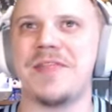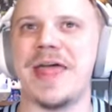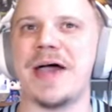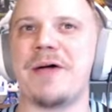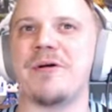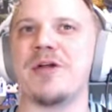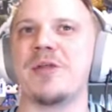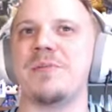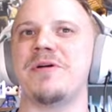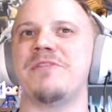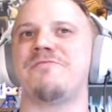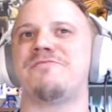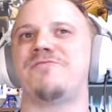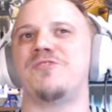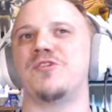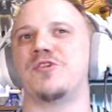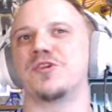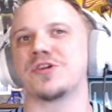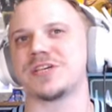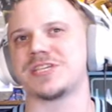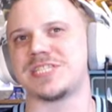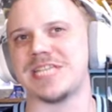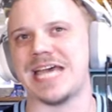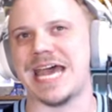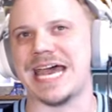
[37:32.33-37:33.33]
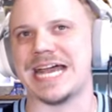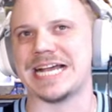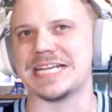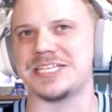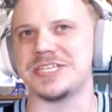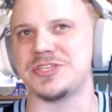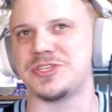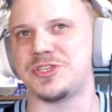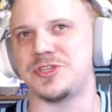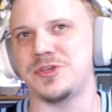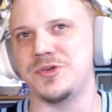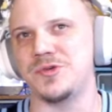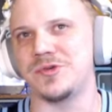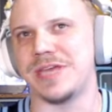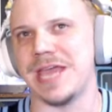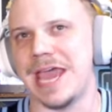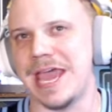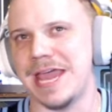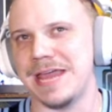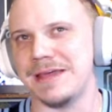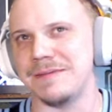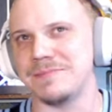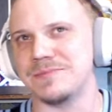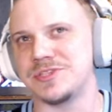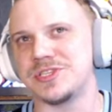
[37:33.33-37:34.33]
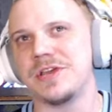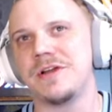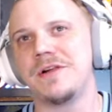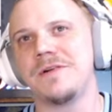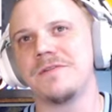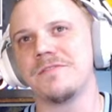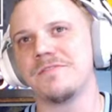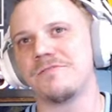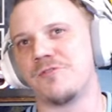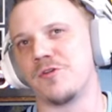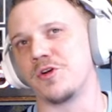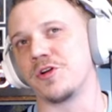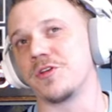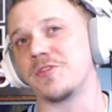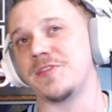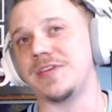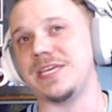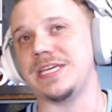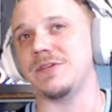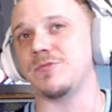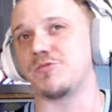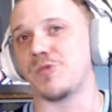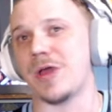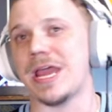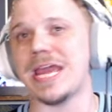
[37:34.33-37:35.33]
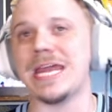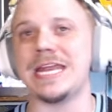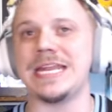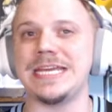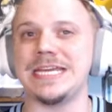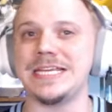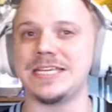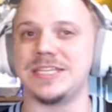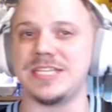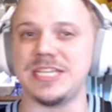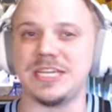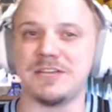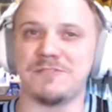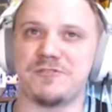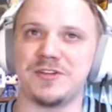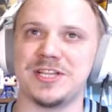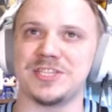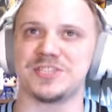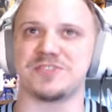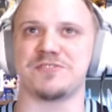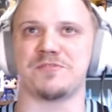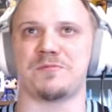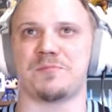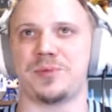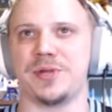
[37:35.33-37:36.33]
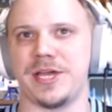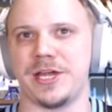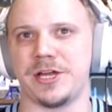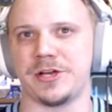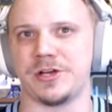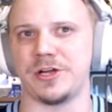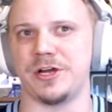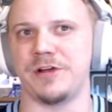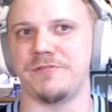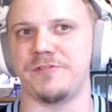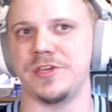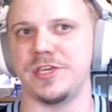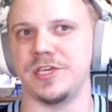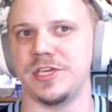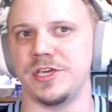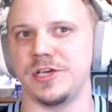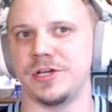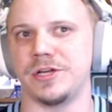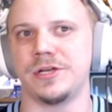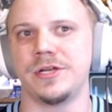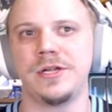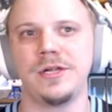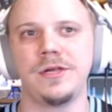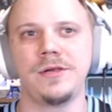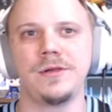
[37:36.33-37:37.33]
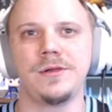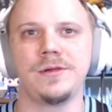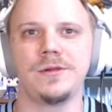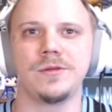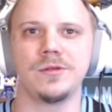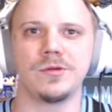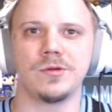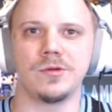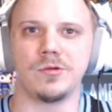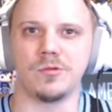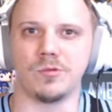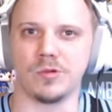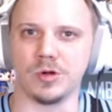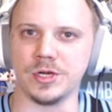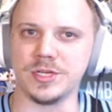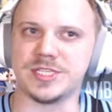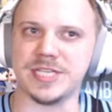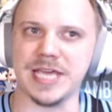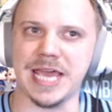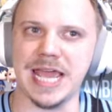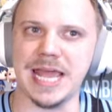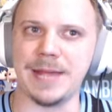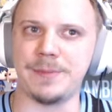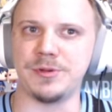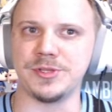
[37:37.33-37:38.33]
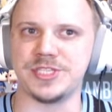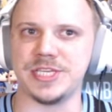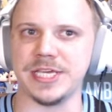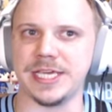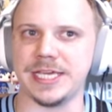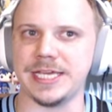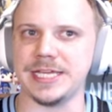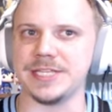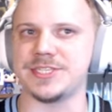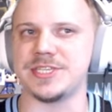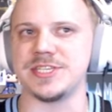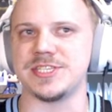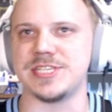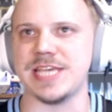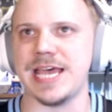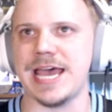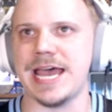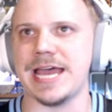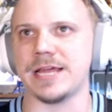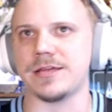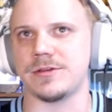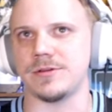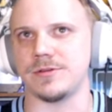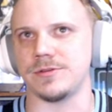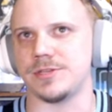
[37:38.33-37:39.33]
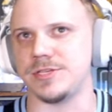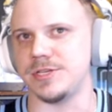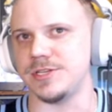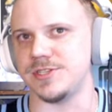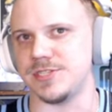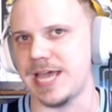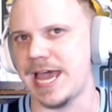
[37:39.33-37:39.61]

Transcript: That would have been four sacks in two games for the reigning defensive player of the year. Weren't able to get to Zach, to